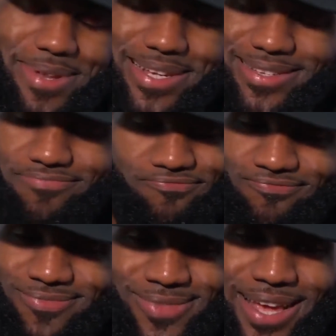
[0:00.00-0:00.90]
And it's,
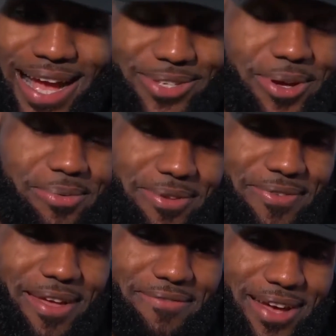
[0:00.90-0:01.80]
I told him
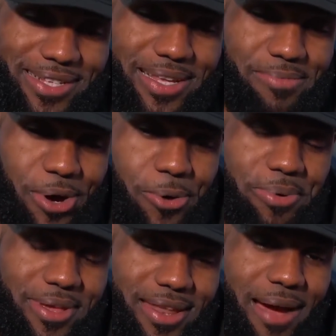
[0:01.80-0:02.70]
if I see him
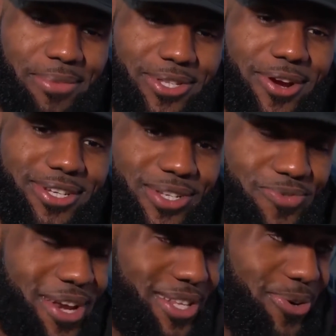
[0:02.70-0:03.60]
open, I'm gonna start just
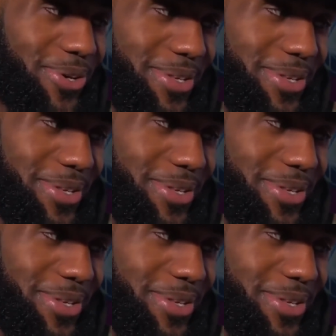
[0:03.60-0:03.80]
running